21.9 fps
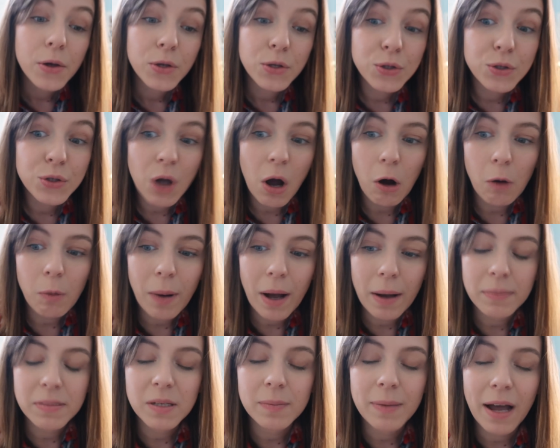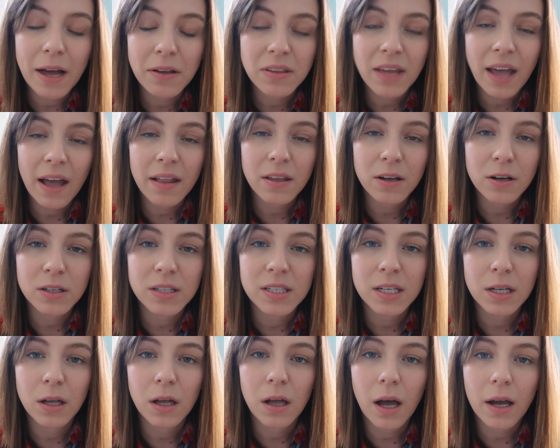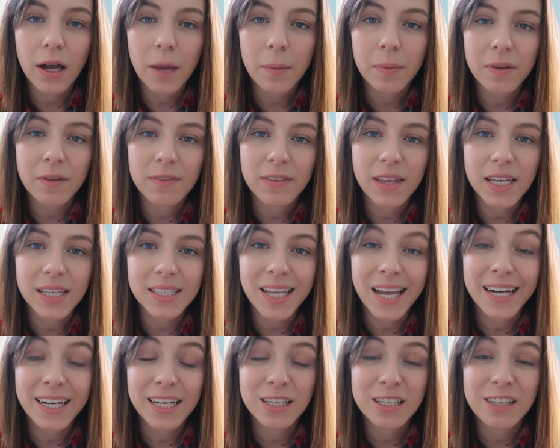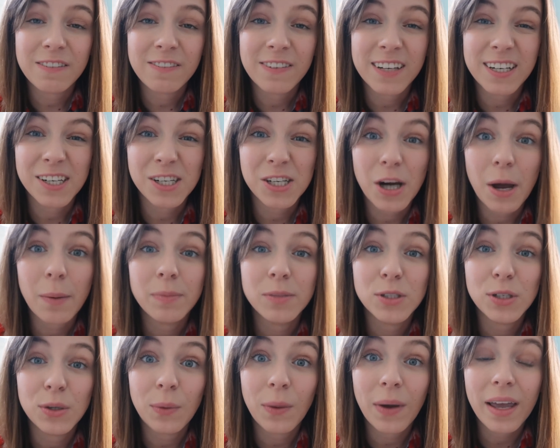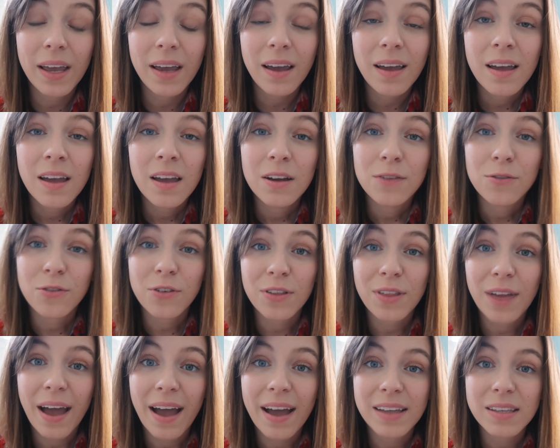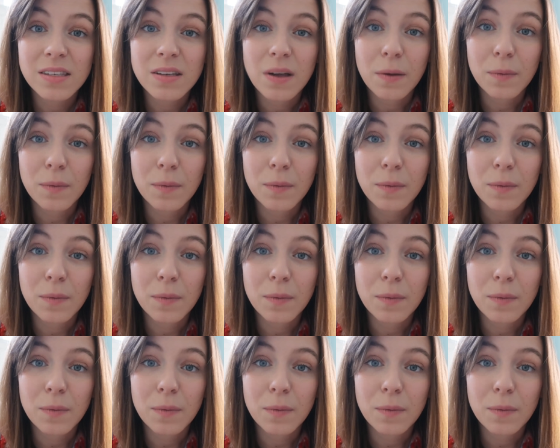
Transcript: So pumped about that. There's still a couple of things I need to finish up doing for that,